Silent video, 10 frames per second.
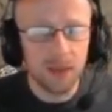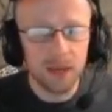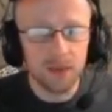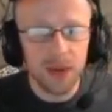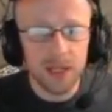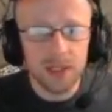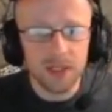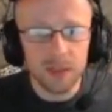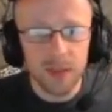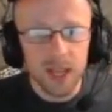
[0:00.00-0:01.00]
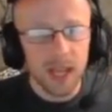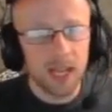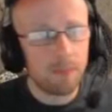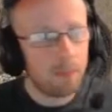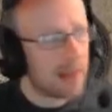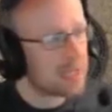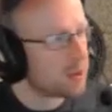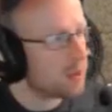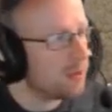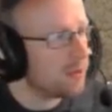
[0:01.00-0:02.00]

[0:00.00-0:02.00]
we arrange them in a battle